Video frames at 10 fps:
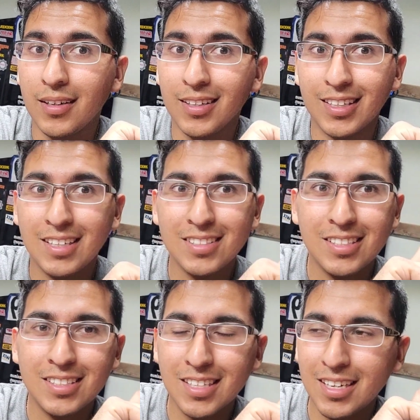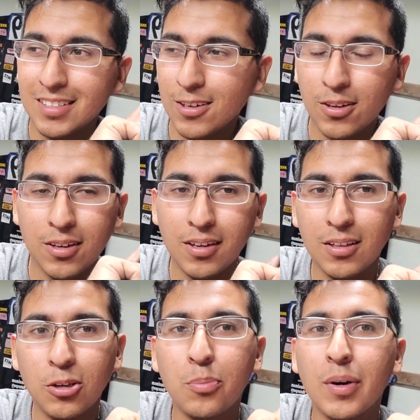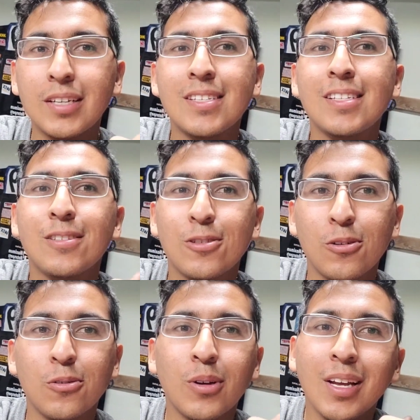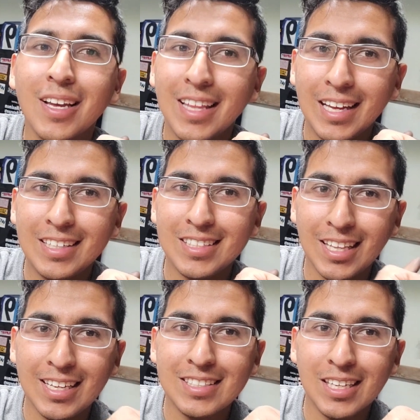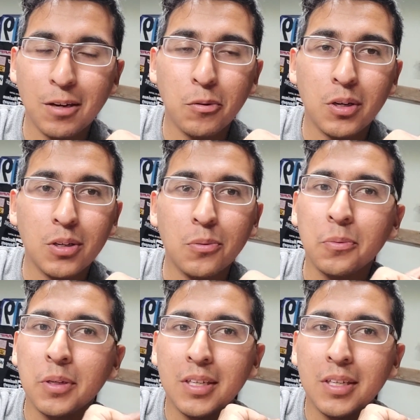because these lines are a little pricey, so that is the last thing I want to do.